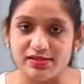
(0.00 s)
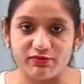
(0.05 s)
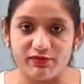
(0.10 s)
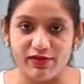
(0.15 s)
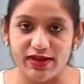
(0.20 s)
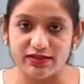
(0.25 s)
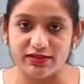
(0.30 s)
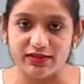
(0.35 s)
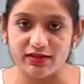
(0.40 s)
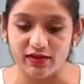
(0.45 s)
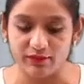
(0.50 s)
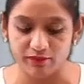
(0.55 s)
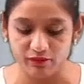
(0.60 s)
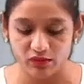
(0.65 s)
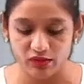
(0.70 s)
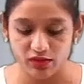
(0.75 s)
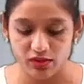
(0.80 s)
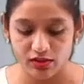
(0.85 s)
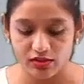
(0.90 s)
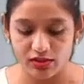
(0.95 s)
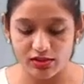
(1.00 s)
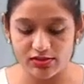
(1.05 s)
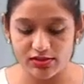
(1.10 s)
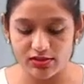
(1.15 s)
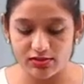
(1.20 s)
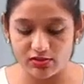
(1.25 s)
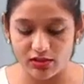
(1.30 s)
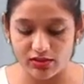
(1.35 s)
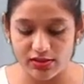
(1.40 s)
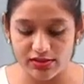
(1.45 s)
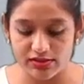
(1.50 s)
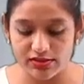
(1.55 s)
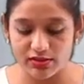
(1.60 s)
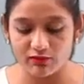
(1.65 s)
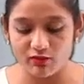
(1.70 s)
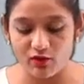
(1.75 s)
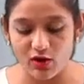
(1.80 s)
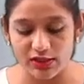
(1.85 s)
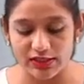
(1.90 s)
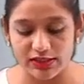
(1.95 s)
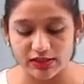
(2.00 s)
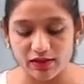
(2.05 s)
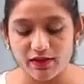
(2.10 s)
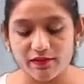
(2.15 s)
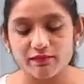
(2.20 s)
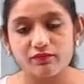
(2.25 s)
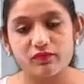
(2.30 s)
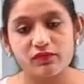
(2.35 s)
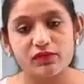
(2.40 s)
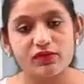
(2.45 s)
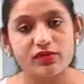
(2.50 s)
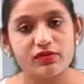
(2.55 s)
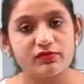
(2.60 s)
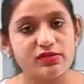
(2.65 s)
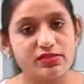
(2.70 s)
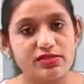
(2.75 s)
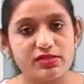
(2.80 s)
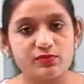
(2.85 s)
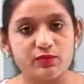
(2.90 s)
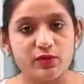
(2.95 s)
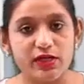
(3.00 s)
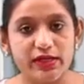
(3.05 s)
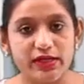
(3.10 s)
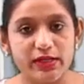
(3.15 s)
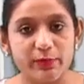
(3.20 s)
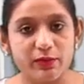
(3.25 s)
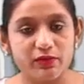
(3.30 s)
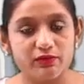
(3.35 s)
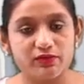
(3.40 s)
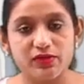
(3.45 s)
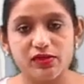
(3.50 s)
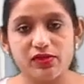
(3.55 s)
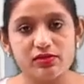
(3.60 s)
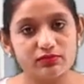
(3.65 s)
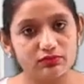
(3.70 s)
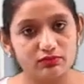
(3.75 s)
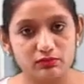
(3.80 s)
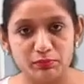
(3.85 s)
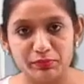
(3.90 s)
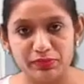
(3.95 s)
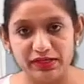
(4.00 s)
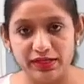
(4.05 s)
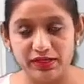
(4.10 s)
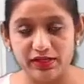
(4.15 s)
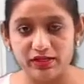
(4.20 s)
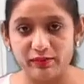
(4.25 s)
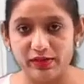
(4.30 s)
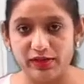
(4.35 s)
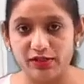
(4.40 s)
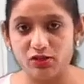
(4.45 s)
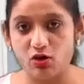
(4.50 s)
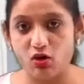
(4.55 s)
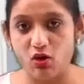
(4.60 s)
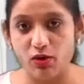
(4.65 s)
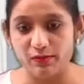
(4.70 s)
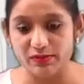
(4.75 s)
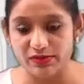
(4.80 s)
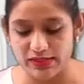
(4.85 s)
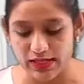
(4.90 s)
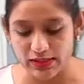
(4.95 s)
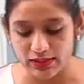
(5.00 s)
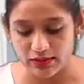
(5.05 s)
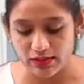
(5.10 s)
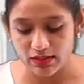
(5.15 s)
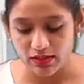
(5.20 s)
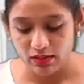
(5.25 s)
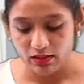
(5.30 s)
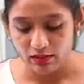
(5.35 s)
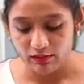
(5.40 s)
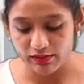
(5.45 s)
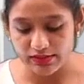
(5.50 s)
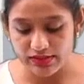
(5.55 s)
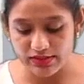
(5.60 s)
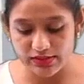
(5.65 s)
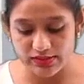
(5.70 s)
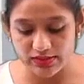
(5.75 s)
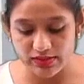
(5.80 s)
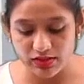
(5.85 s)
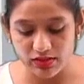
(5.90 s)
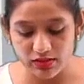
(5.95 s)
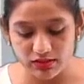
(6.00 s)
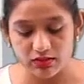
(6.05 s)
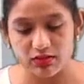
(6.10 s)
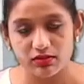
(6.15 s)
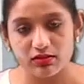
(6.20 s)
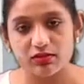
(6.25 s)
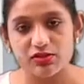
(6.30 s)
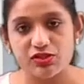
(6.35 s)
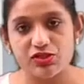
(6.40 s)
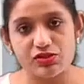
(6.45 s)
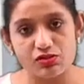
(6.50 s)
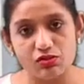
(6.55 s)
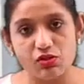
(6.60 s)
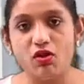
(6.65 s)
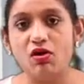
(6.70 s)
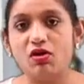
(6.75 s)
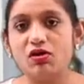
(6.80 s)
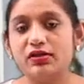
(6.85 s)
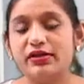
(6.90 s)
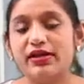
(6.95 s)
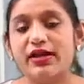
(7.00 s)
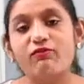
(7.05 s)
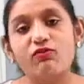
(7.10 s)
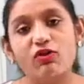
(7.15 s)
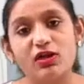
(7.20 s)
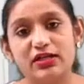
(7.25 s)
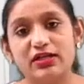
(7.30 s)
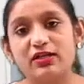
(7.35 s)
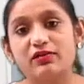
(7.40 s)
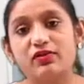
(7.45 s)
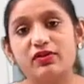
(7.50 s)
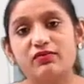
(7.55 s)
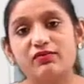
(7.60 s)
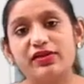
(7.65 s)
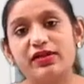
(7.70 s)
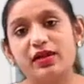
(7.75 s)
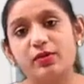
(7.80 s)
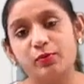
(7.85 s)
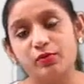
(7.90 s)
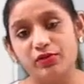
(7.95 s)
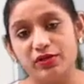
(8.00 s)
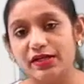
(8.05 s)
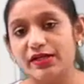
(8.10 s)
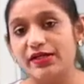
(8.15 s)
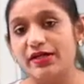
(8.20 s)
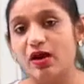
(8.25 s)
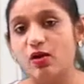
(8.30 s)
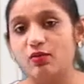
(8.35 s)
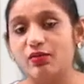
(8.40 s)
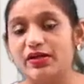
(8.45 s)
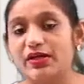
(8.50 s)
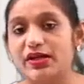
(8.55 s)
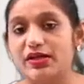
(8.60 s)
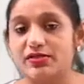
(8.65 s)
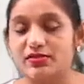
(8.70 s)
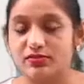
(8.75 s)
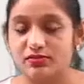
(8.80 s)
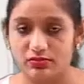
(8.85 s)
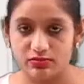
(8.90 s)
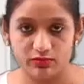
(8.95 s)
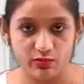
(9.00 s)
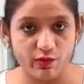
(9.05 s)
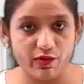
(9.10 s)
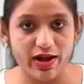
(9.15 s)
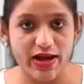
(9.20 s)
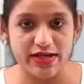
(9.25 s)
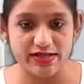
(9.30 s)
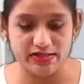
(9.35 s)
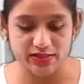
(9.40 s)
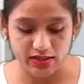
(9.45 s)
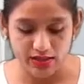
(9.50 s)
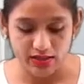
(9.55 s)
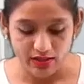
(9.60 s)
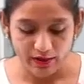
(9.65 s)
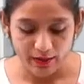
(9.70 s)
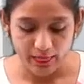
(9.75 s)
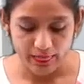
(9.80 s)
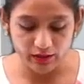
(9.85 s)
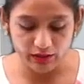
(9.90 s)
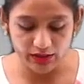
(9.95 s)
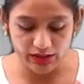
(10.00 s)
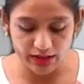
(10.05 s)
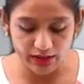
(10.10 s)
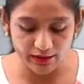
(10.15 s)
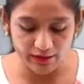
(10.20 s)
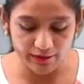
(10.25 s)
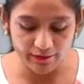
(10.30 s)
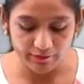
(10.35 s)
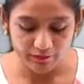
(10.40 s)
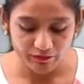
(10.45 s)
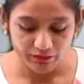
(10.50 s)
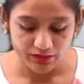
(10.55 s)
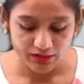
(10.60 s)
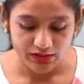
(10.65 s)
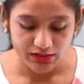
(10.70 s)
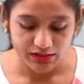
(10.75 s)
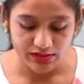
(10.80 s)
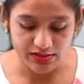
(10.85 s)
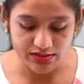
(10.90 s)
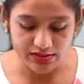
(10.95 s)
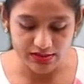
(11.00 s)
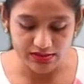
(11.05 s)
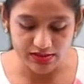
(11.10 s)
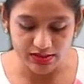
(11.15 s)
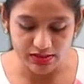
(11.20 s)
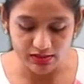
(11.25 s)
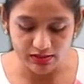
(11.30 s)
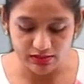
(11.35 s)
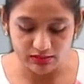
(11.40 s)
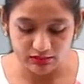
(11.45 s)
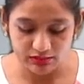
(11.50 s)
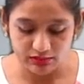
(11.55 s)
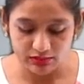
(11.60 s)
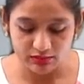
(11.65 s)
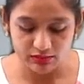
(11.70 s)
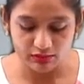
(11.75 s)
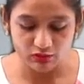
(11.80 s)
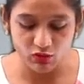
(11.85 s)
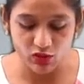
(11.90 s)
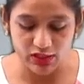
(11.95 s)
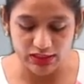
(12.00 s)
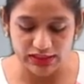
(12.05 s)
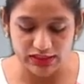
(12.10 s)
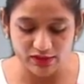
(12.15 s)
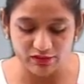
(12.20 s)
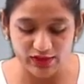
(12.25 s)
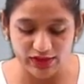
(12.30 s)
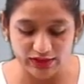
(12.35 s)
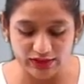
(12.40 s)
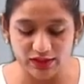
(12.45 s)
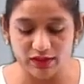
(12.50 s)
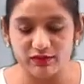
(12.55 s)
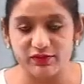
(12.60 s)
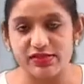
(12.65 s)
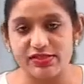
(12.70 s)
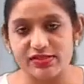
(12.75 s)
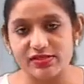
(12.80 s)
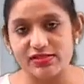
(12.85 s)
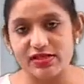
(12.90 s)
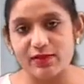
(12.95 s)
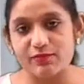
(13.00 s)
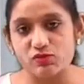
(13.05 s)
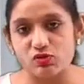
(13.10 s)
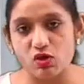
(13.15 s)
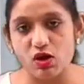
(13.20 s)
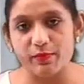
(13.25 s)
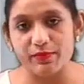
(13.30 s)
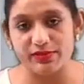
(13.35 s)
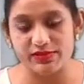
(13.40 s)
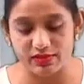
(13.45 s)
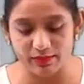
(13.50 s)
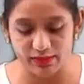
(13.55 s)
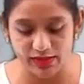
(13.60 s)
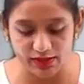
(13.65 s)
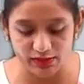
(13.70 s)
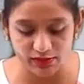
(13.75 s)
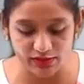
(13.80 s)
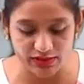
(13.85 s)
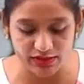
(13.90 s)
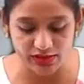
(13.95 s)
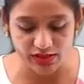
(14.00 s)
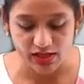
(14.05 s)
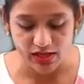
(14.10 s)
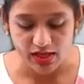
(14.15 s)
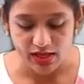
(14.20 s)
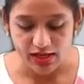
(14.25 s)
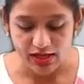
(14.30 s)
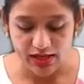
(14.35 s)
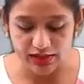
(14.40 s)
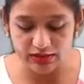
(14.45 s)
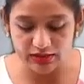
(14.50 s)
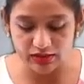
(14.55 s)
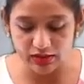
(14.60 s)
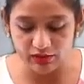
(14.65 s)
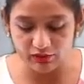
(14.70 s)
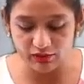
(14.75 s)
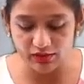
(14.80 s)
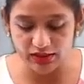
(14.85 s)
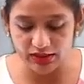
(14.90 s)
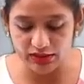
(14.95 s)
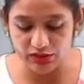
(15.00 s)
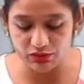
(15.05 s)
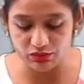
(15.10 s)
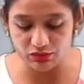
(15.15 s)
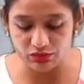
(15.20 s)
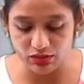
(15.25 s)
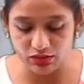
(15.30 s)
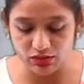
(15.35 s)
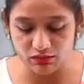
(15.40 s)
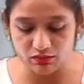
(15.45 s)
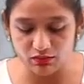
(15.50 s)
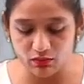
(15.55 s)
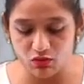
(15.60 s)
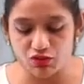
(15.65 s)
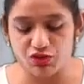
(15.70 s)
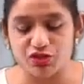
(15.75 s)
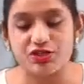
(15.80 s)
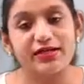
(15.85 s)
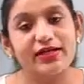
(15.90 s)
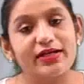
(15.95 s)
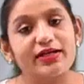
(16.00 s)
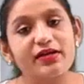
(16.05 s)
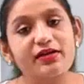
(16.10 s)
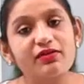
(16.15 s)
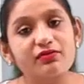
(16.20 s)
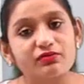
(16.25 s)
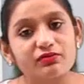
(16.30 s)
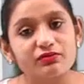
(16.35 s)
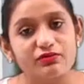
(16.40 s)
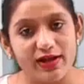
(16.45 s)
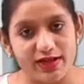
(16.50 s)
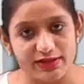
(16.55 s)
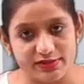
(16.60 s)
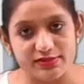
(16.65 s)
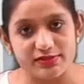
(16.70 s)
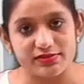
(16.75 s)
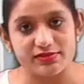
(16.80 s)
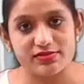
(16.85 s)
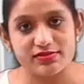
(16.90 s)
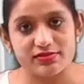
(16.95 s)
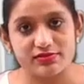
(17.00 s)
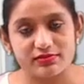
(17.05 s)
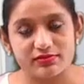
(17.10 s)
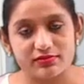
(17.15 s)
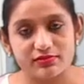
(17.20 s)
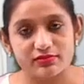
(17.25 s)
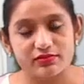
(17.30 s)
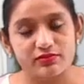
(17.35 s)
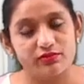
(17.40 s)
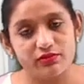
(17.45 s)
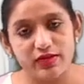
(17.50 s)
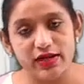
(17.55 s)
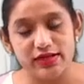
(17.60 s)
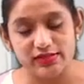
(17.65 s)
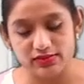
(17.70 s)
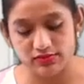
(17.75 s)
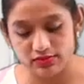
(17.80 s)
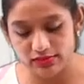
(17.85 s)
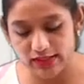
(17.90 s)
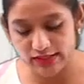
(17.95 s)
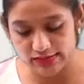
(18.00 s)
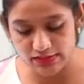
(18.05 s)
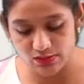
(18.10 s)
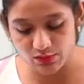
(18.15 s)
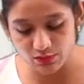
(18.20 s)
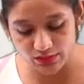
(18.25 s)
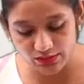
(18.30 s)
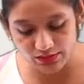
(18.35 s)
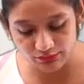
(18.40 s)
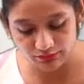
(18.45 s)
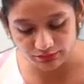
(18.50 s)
factor, this is called as the water, which is one type of the medium, and the object which is the stone, yeah, whatever we are put it down in it. Right. So here this is the water factor which is absorbed some energy and convert into the motion-added factors. Right. Next one.